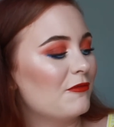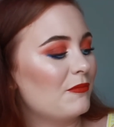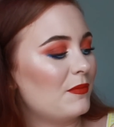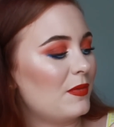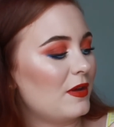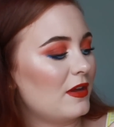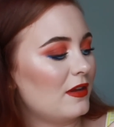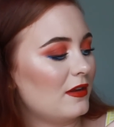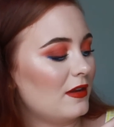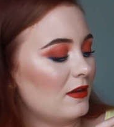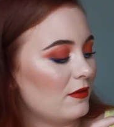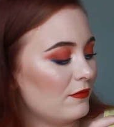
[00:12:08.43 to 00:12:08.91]

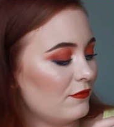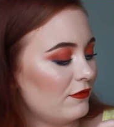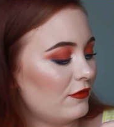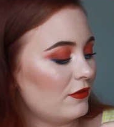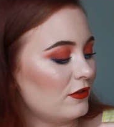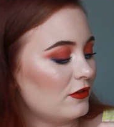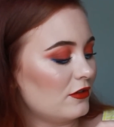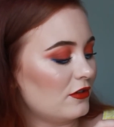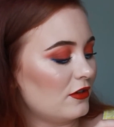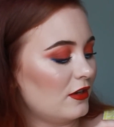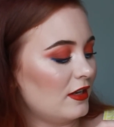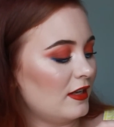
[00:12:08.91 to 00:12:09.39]
But
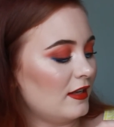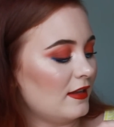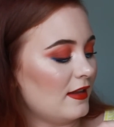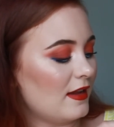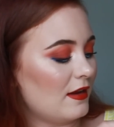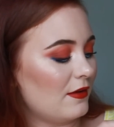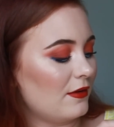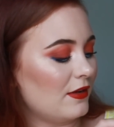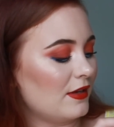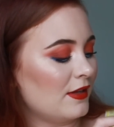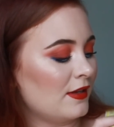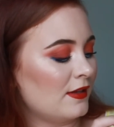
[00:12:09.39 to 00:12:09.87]
unfortunately
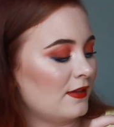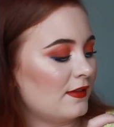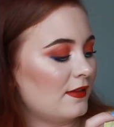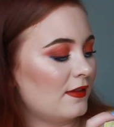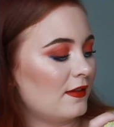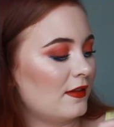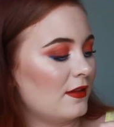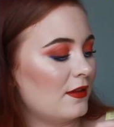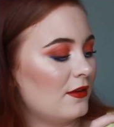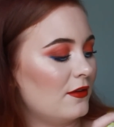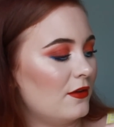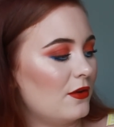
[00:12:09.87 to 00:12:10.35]
there
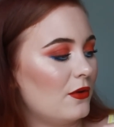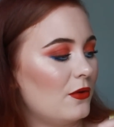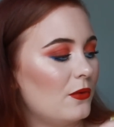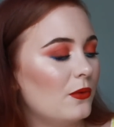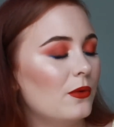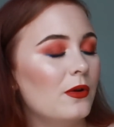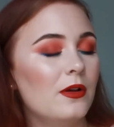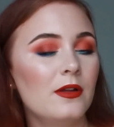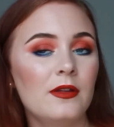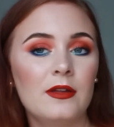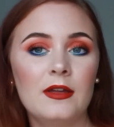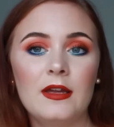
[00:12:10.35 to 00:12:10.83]
is
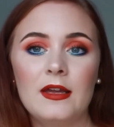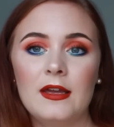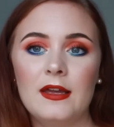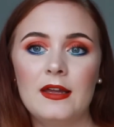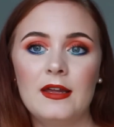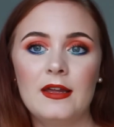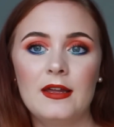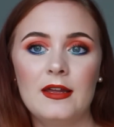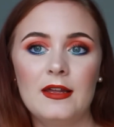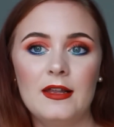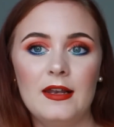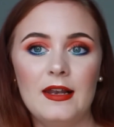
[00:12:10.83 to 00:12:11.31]
no
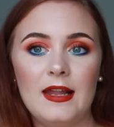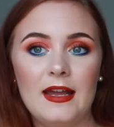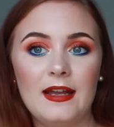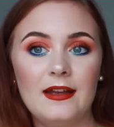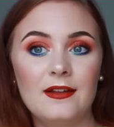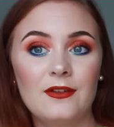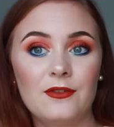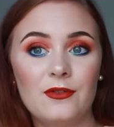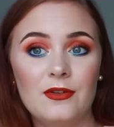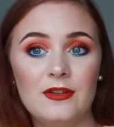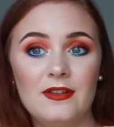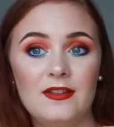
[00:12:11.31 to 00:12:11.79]

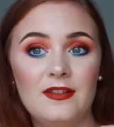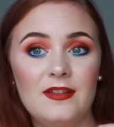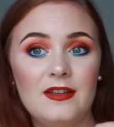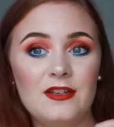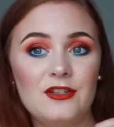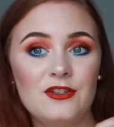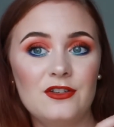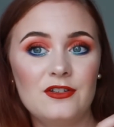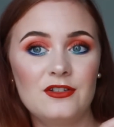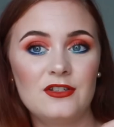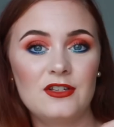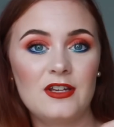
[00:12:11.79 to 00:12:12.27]
like
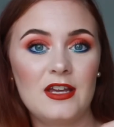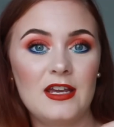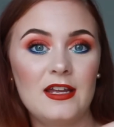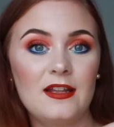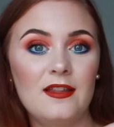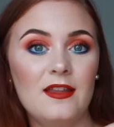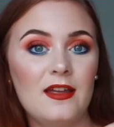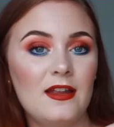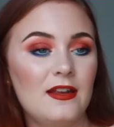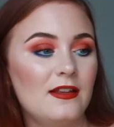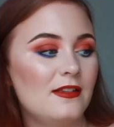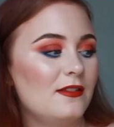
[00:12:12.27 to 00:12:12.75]
transition
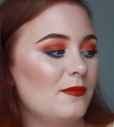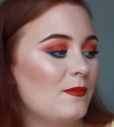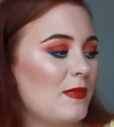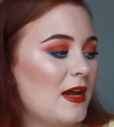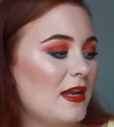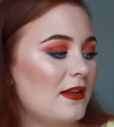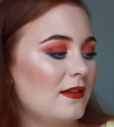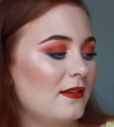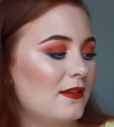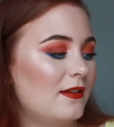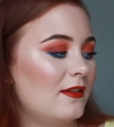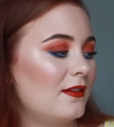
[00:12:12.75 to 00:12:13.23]
shade that is
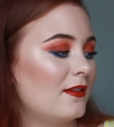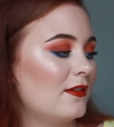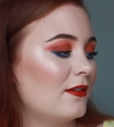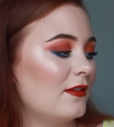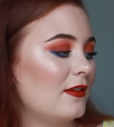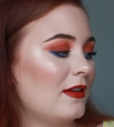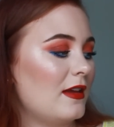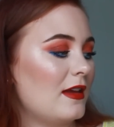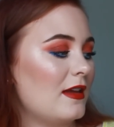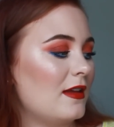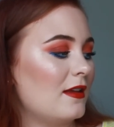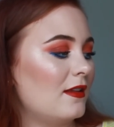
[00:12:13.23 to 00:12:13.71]
matte.
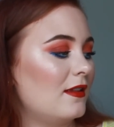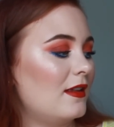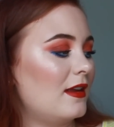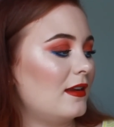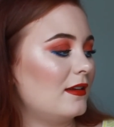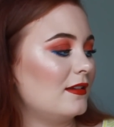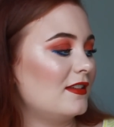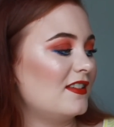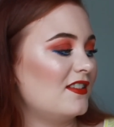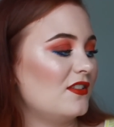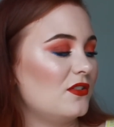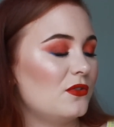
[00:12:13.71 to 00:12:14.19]
That
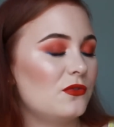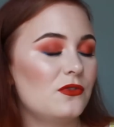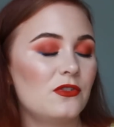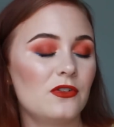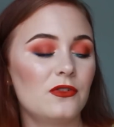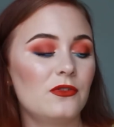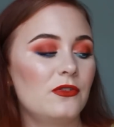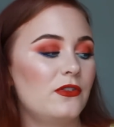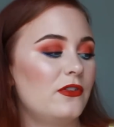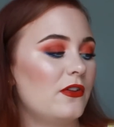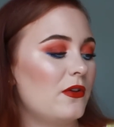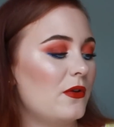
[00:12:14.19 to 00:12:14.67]
is
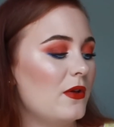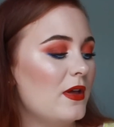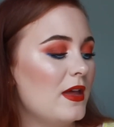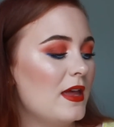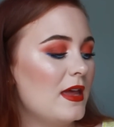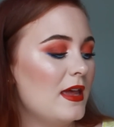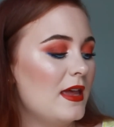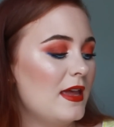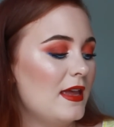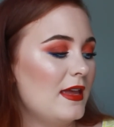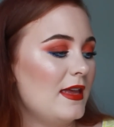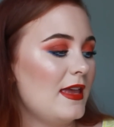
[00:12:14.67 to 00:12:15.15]
neutral. So
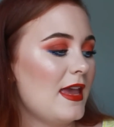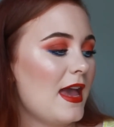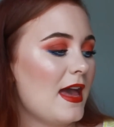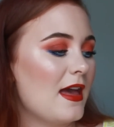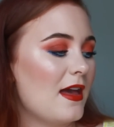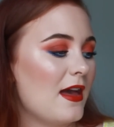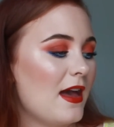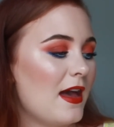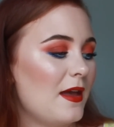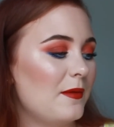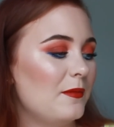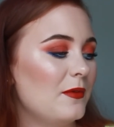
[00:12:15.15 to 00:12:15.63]
yeah,
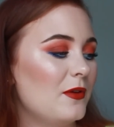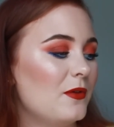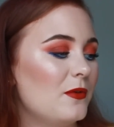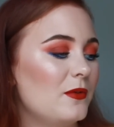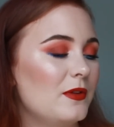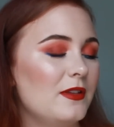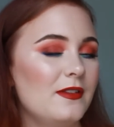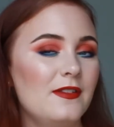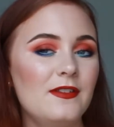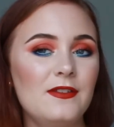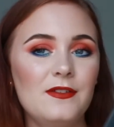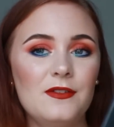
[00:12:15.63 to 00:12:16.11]
I'm
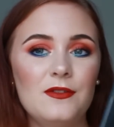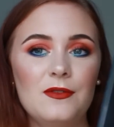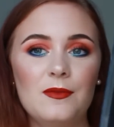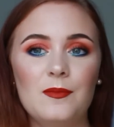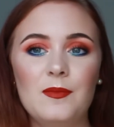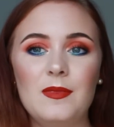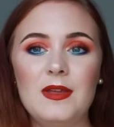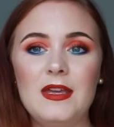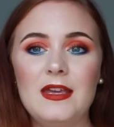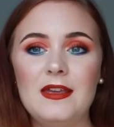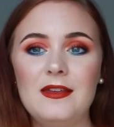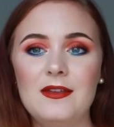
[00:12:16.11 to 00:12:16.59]
going to
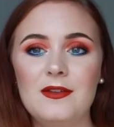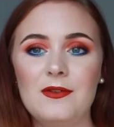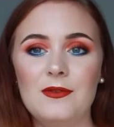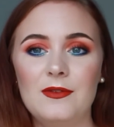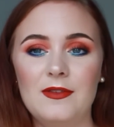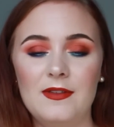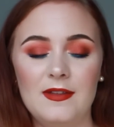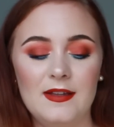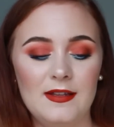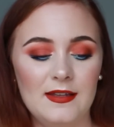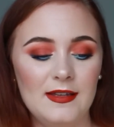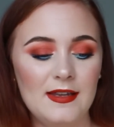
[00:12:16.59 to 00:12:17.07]
be
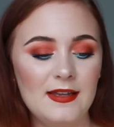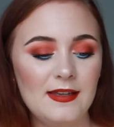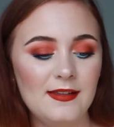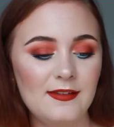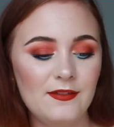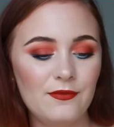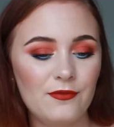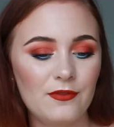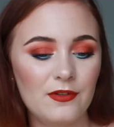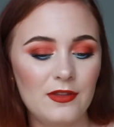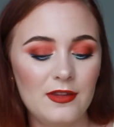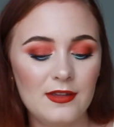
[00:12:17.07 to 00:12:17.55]
using
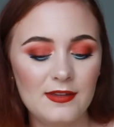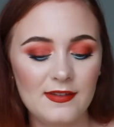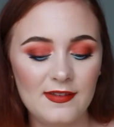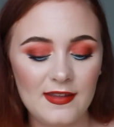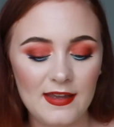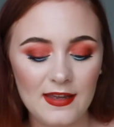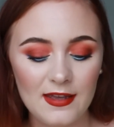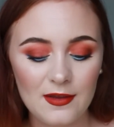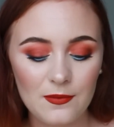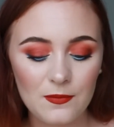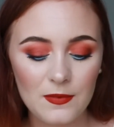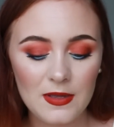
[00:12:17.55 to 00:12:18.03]
this for the
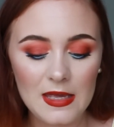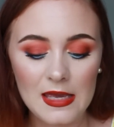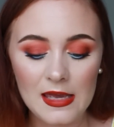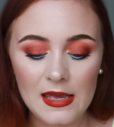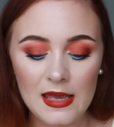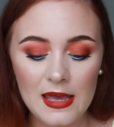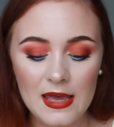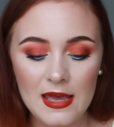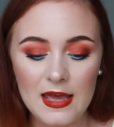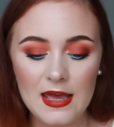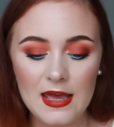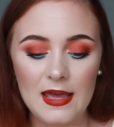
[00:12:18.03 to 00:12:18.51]
second week,
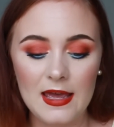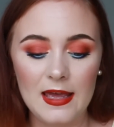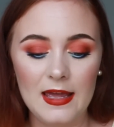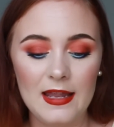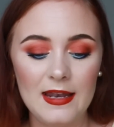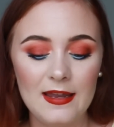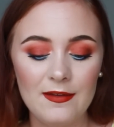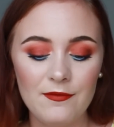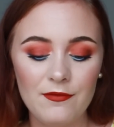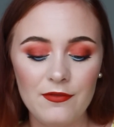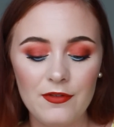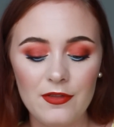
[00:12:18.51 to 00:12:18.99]

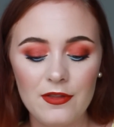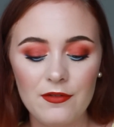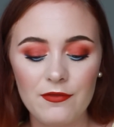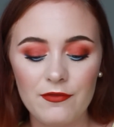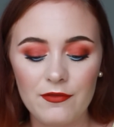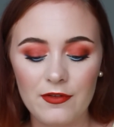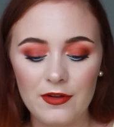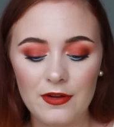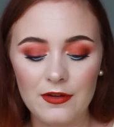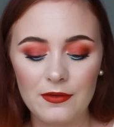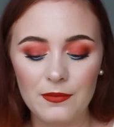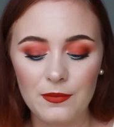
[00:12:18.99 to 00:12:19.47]
and then for the
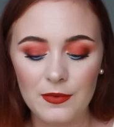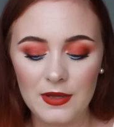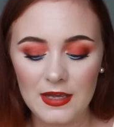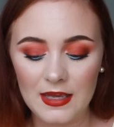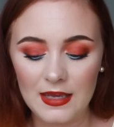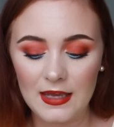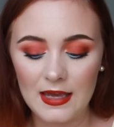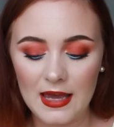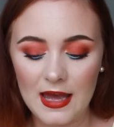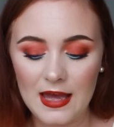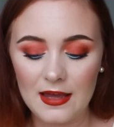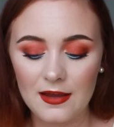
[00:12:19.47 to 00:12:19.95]
third
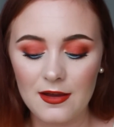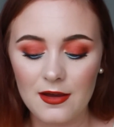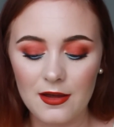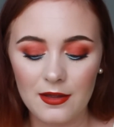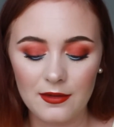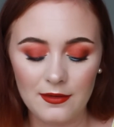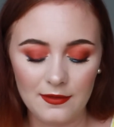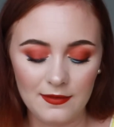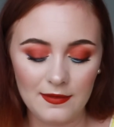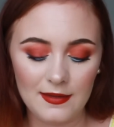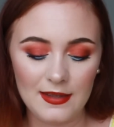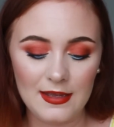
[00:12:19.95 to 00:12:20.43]
week I got
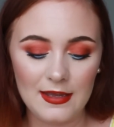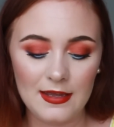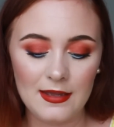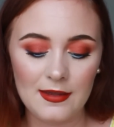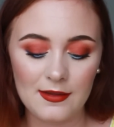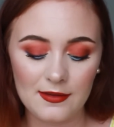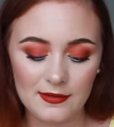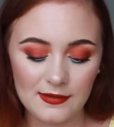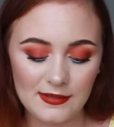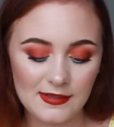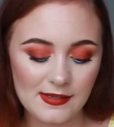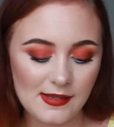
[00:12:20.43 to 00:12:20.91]

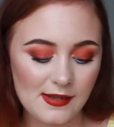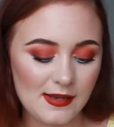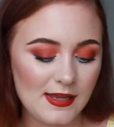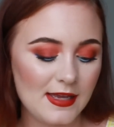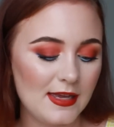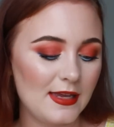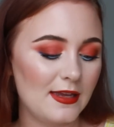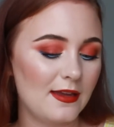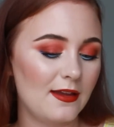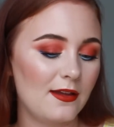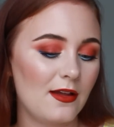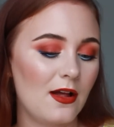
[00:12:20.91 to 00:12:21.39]
the
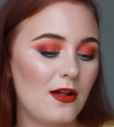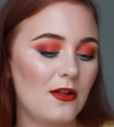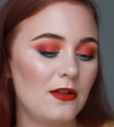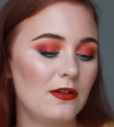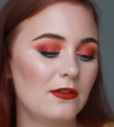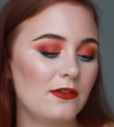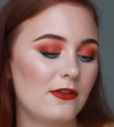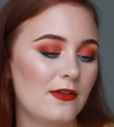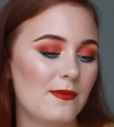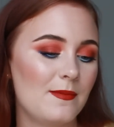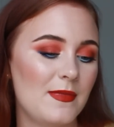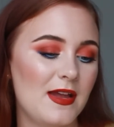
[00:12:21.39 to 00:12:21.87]
Sleek
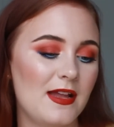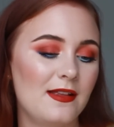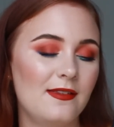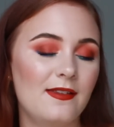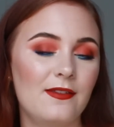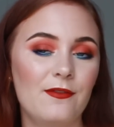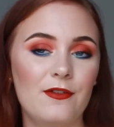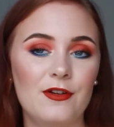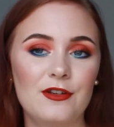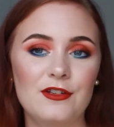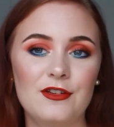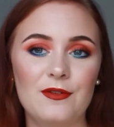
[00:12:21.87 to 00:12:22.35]
Ultra Matte
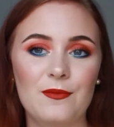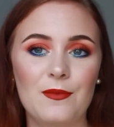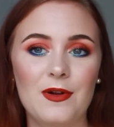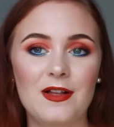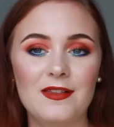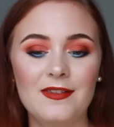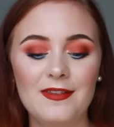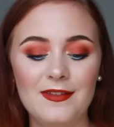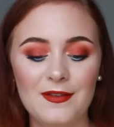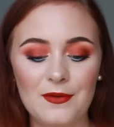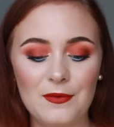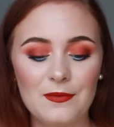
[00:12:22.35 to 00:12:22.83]
version
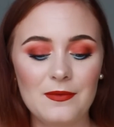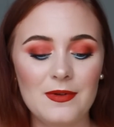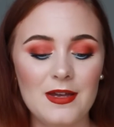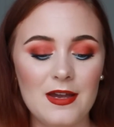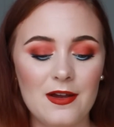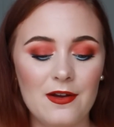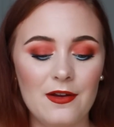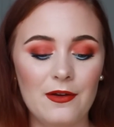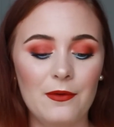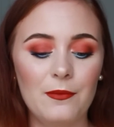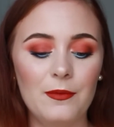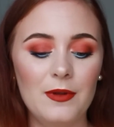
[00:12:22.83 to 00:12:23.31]
1. So we
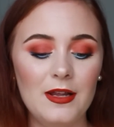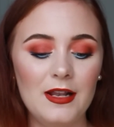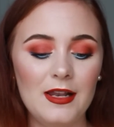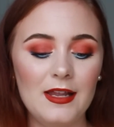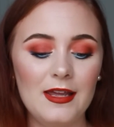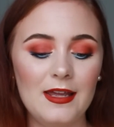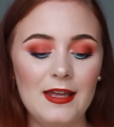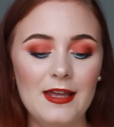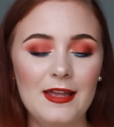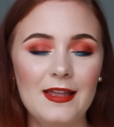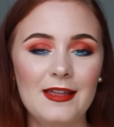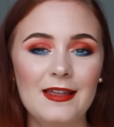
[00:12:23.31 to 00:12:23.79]
are
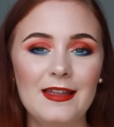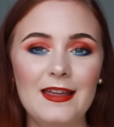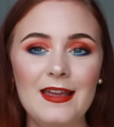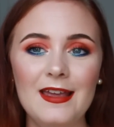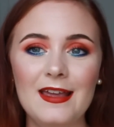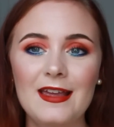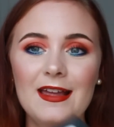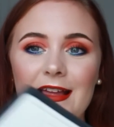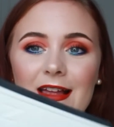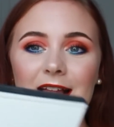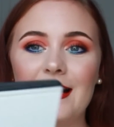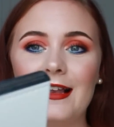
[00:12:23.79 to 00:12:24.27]
really
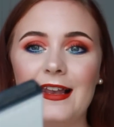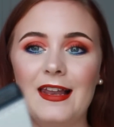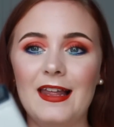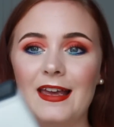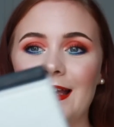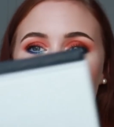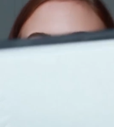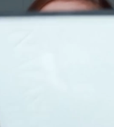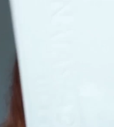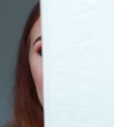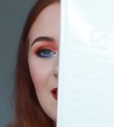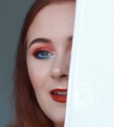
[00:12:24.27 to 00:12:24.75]

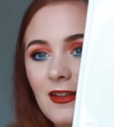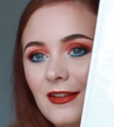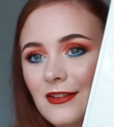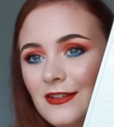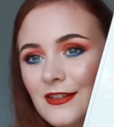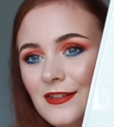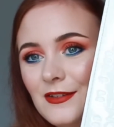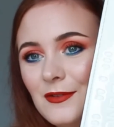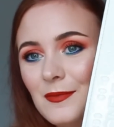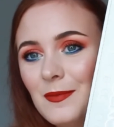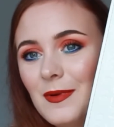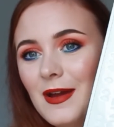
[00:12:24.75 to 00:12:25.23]
like
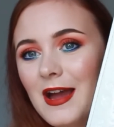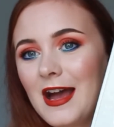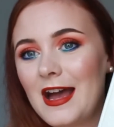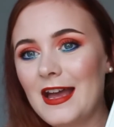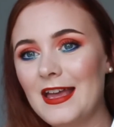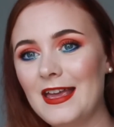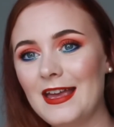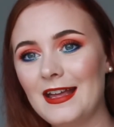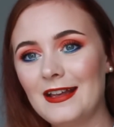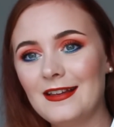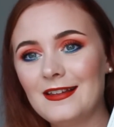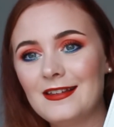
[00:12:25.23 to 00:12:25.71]
super
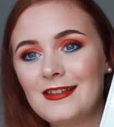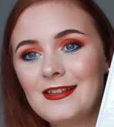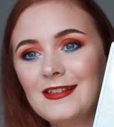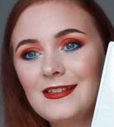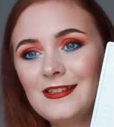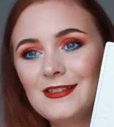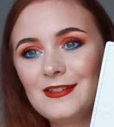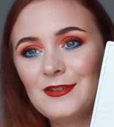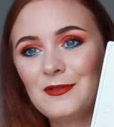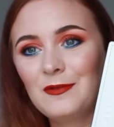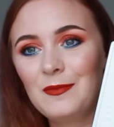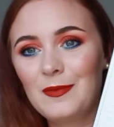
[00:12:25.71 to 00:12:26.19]
high-end,
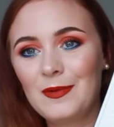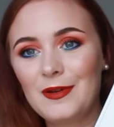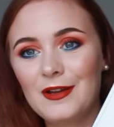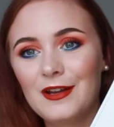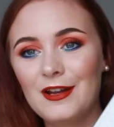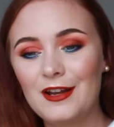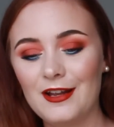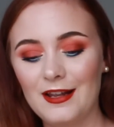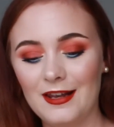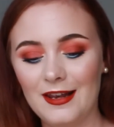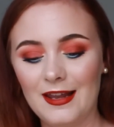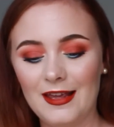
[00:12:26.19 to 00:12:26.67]

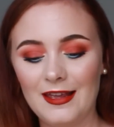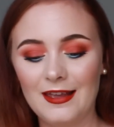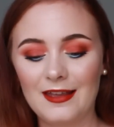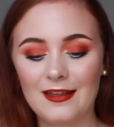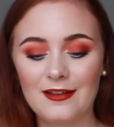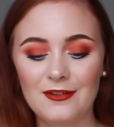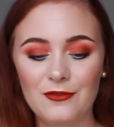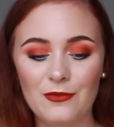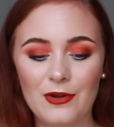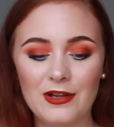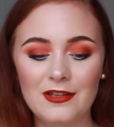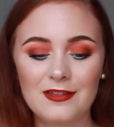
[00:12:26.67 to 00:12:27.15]
super
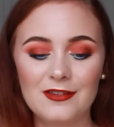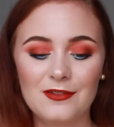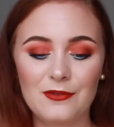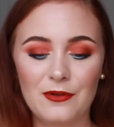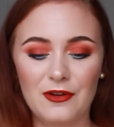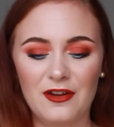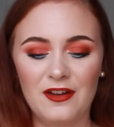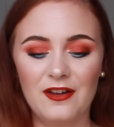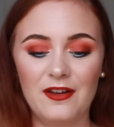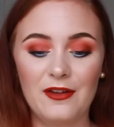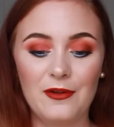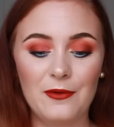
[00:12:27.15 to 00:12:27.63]
like
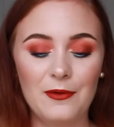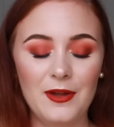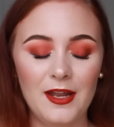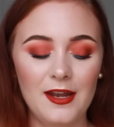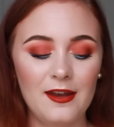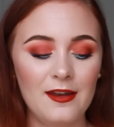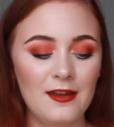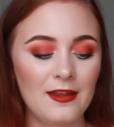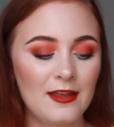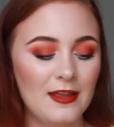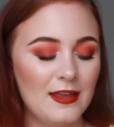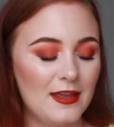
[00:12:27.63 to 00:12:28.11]
drugstore
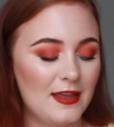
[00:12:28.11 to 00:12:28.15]
low-end.